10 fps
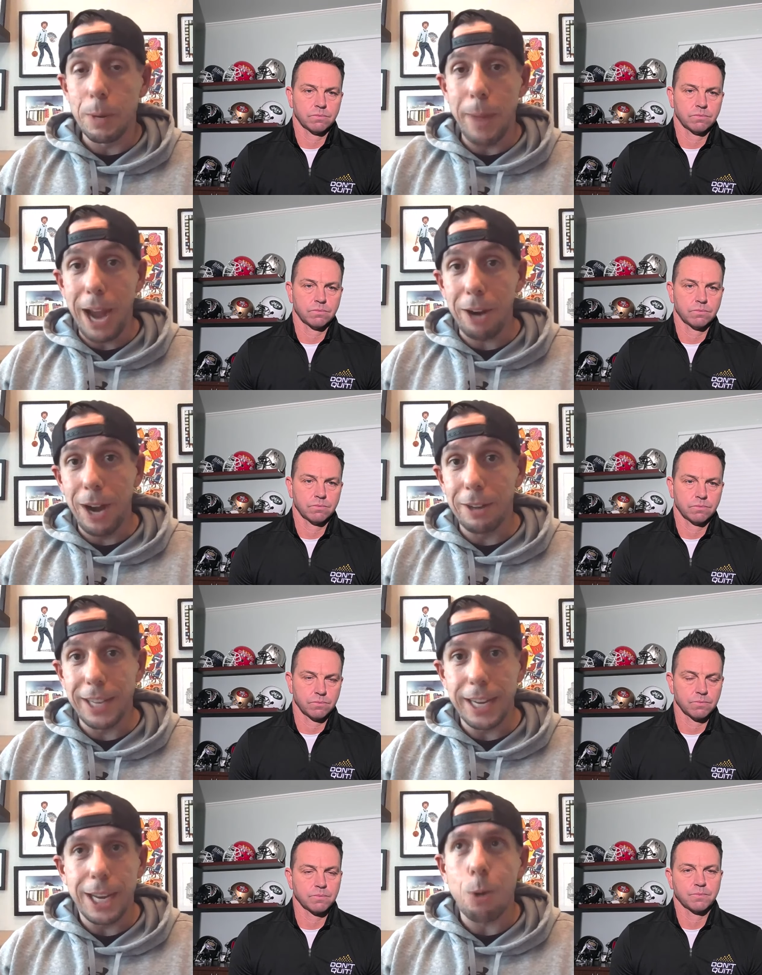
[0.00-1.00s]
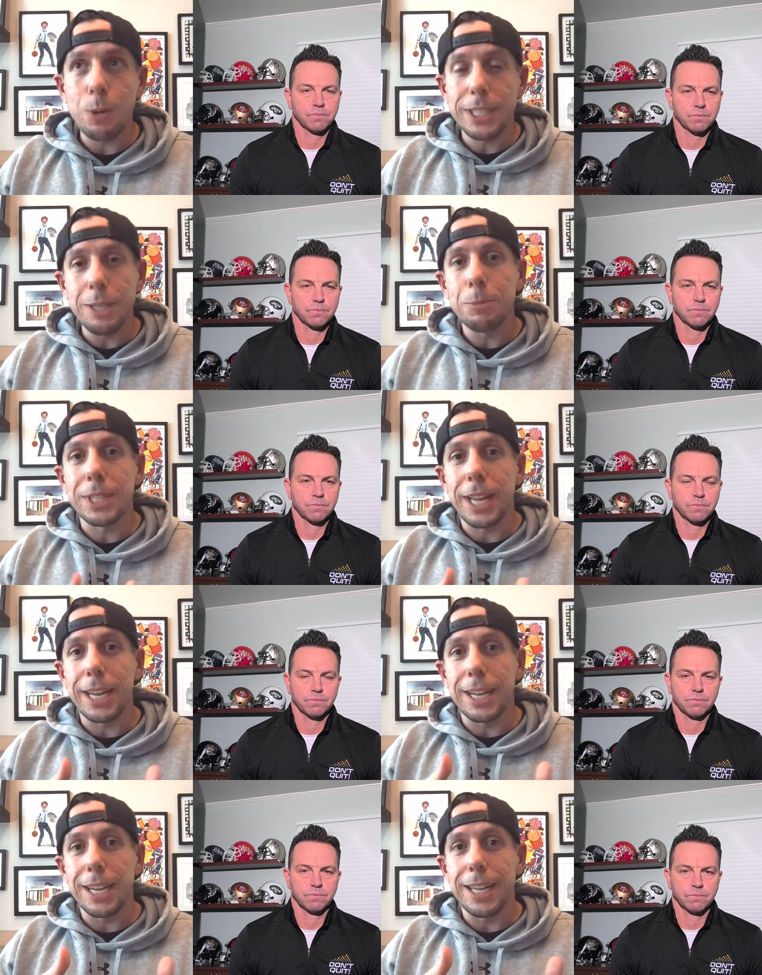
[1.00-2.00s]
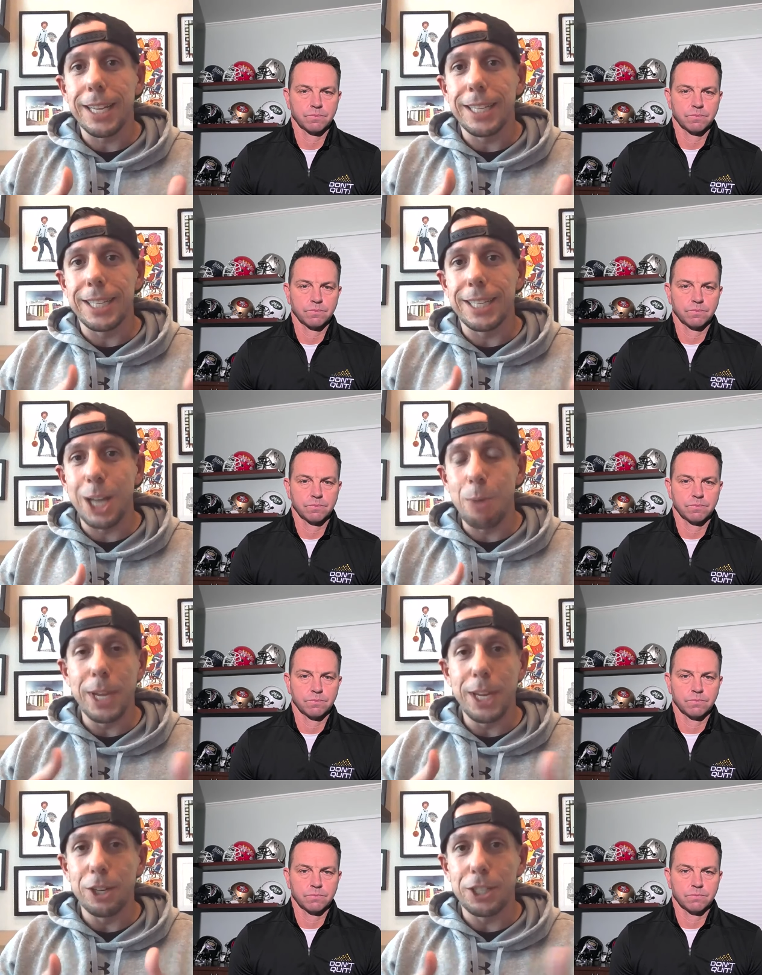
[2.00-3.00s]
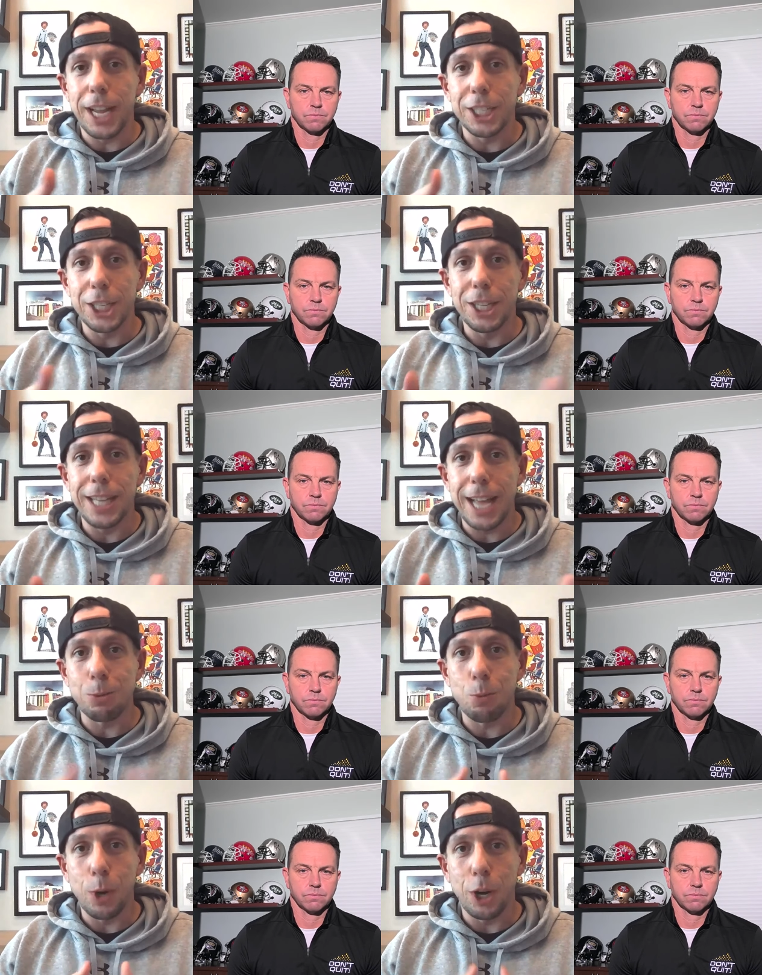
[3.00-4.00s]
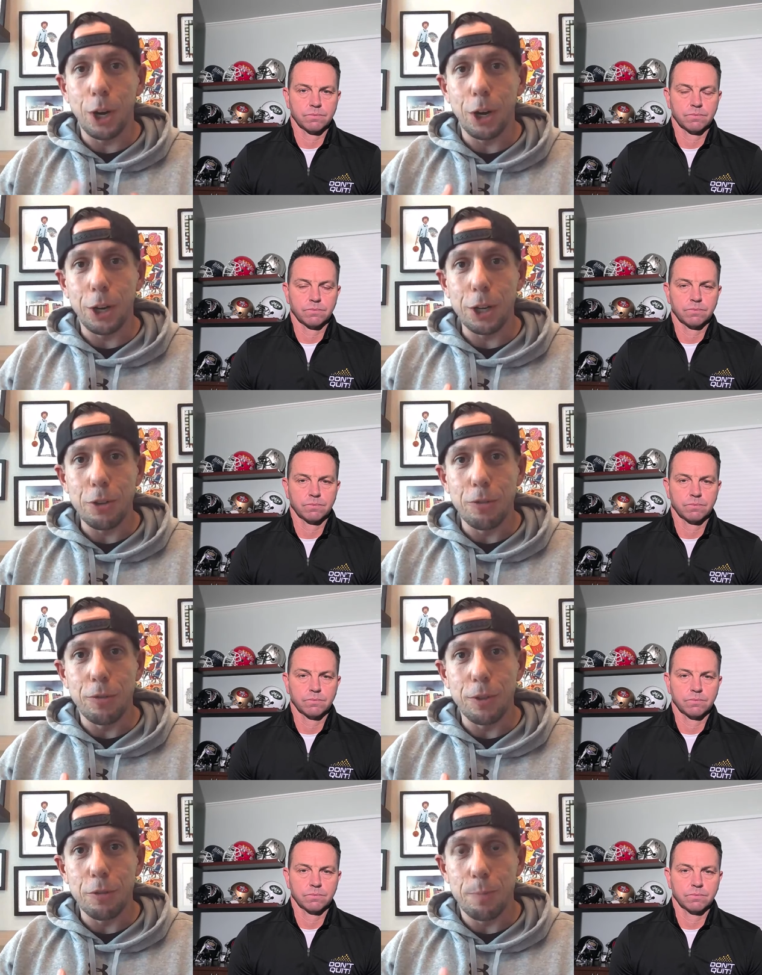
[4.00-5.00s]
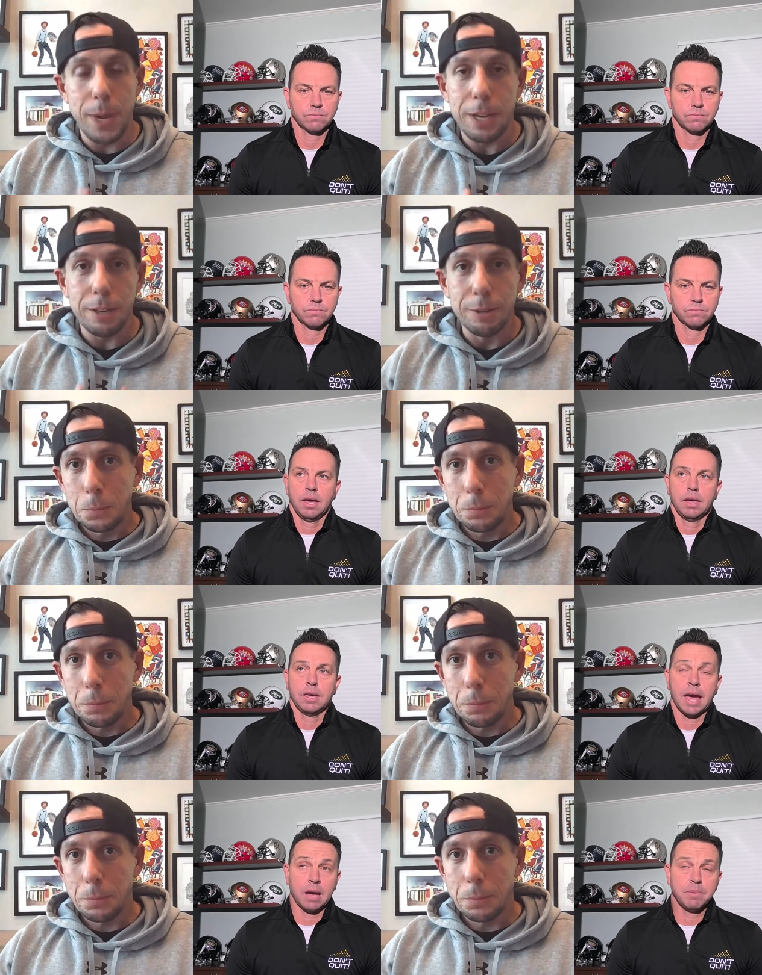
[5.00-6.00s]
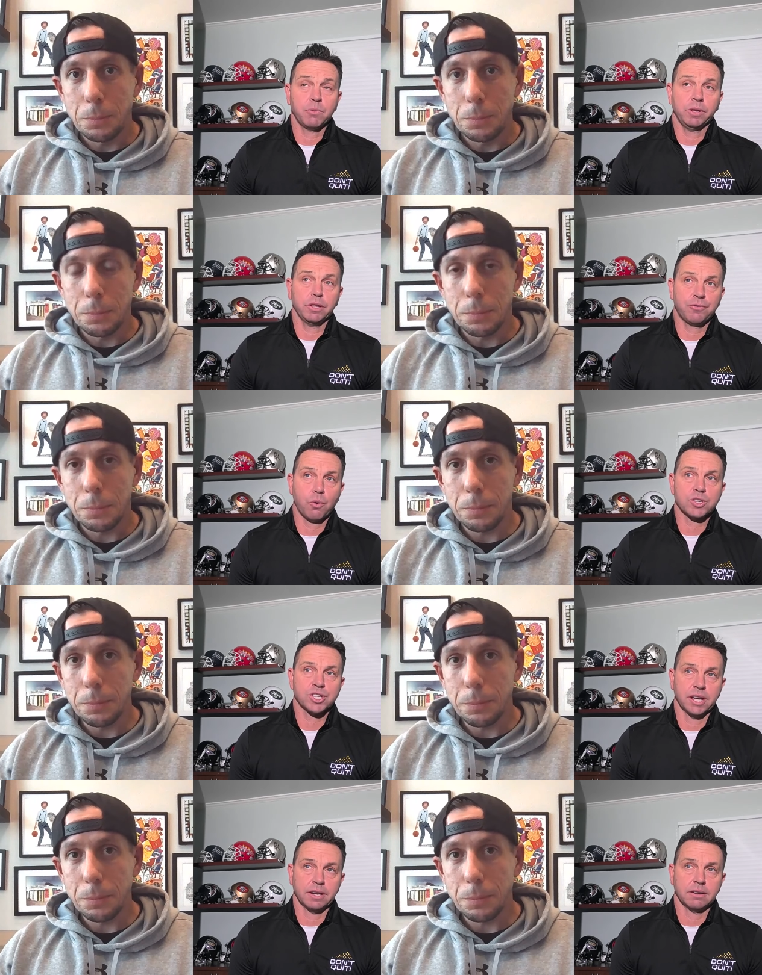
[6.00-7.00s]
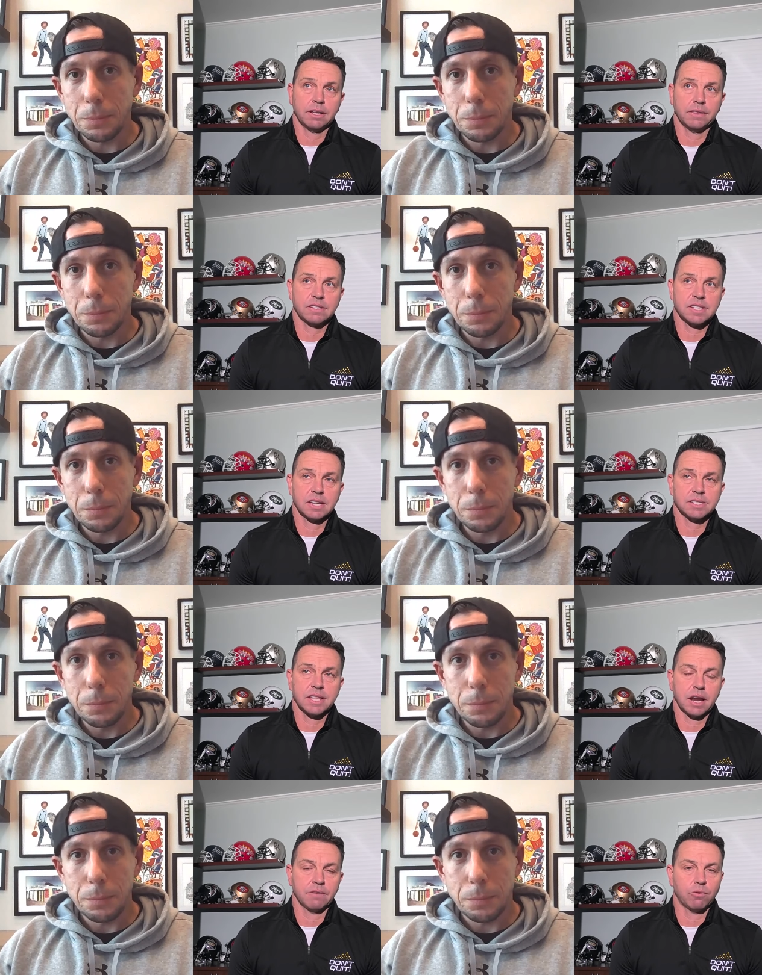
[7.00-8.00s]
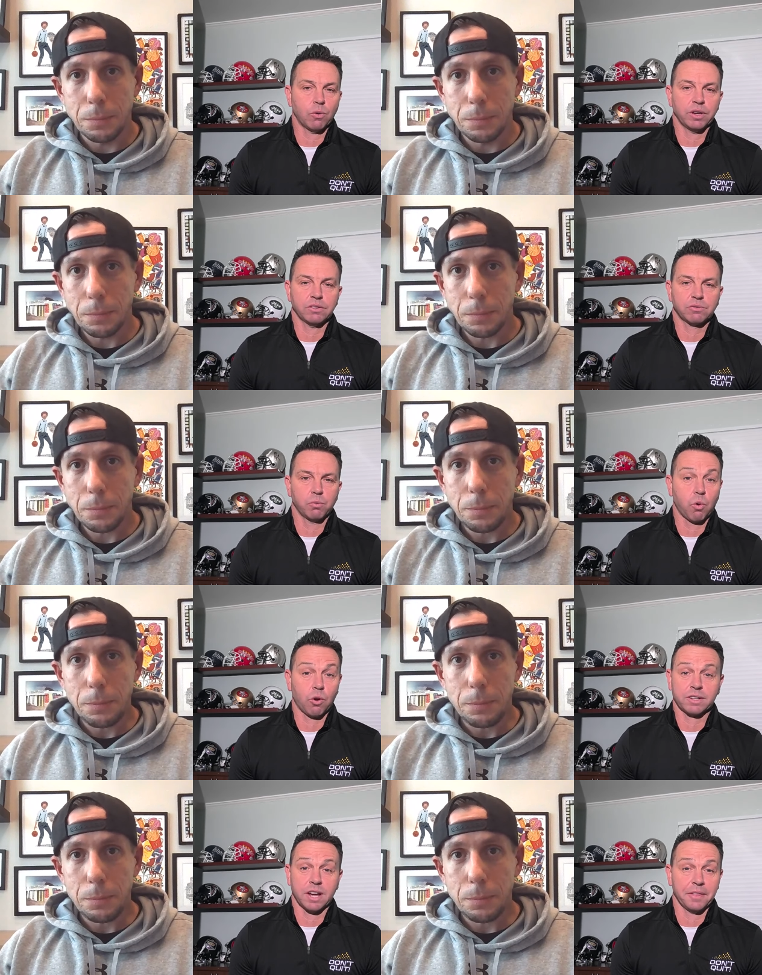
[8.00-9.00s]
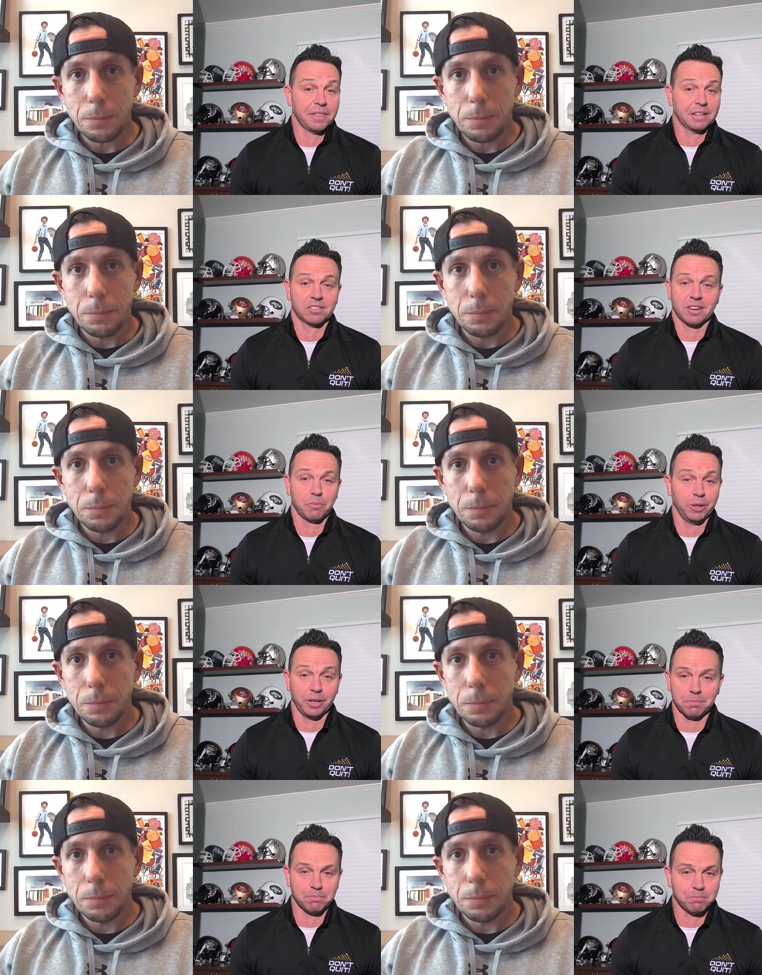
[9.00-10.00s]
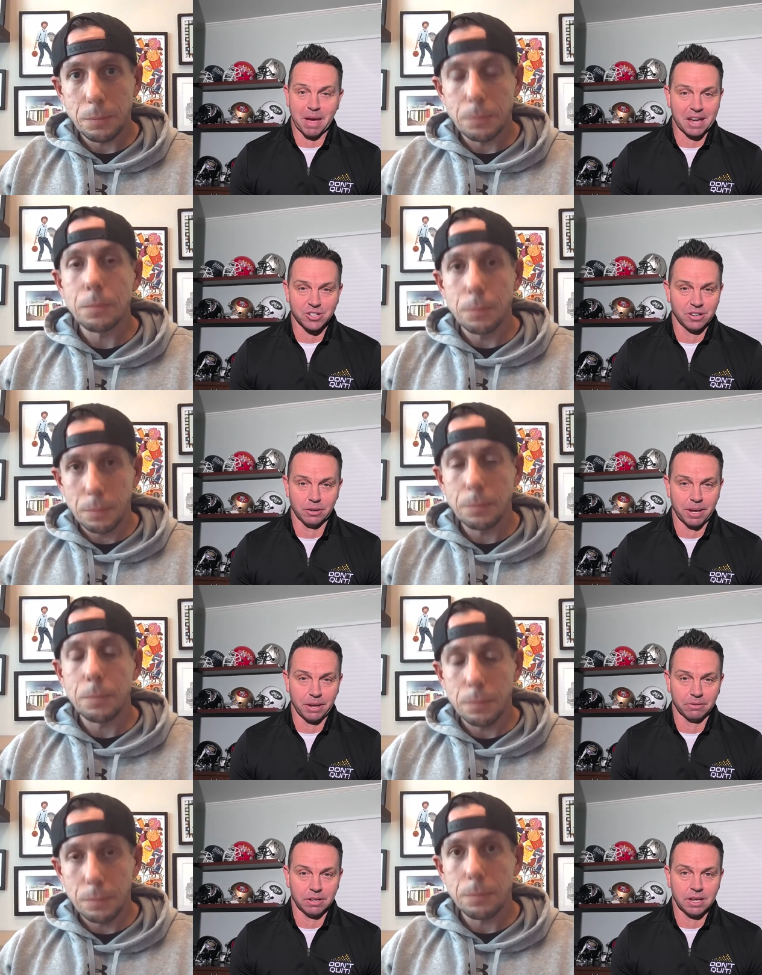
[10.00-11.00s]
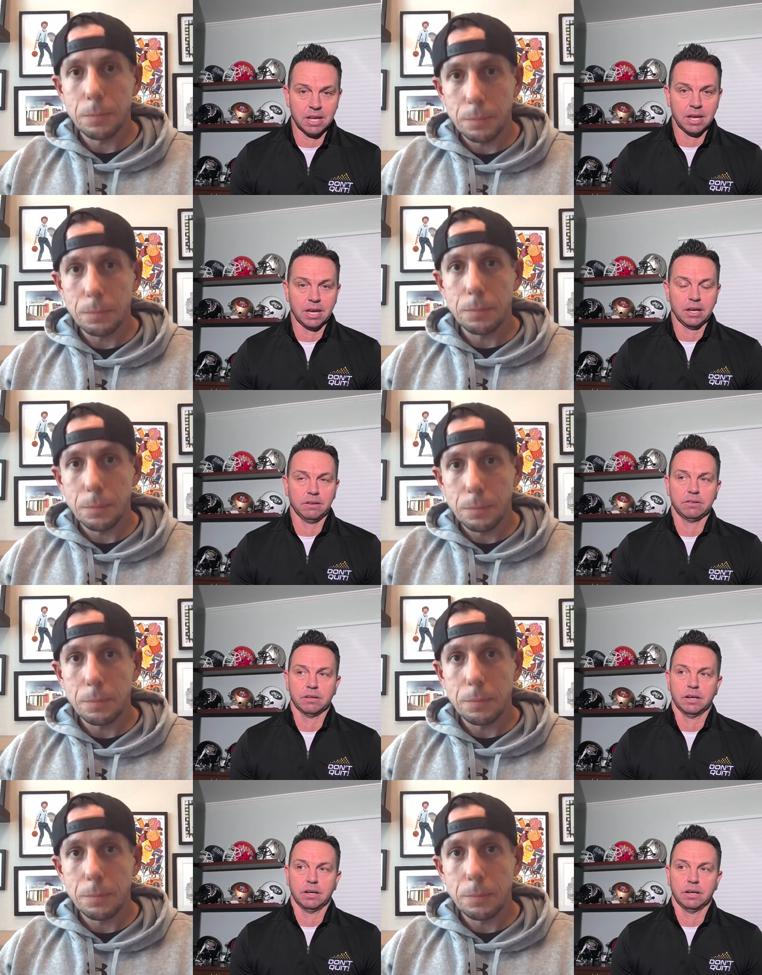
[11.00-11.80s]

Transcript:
Speaker 1: bit of background, like it always seems like in some intersection, that's where you've you've been. Yeah,
Speaker 2: I've been really fortunate in the sense that I've always worked on things that I'm really passionate about. And